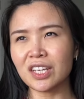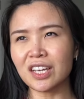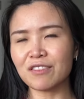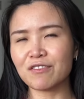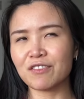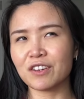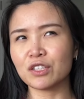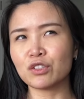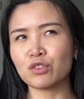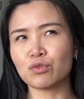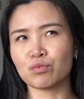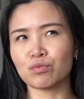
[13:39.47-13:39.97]
it
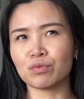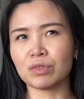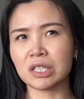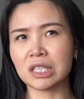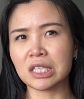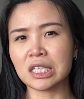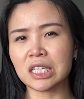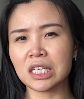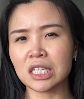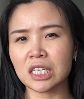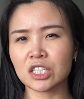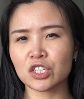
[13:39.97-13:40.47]
felt
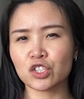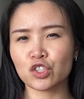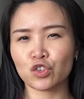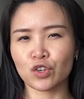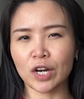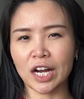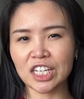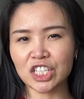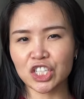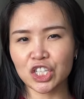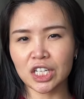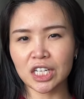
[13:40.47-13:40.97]
really
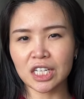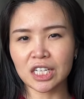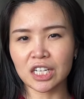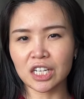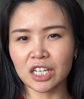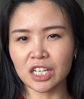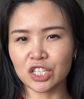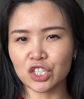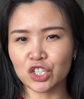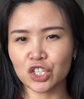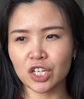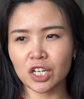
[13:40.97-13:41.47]
scratchy and
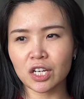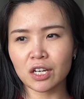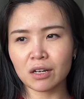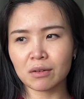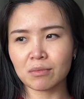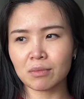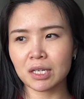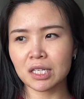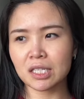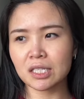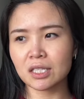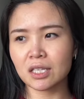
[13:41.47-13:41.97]
itchy
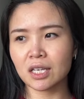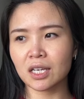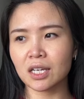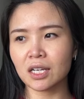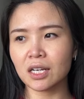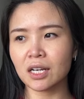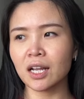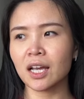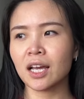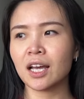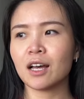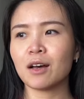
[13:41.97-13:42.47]
on my
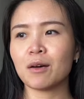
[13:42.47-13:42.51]
skin,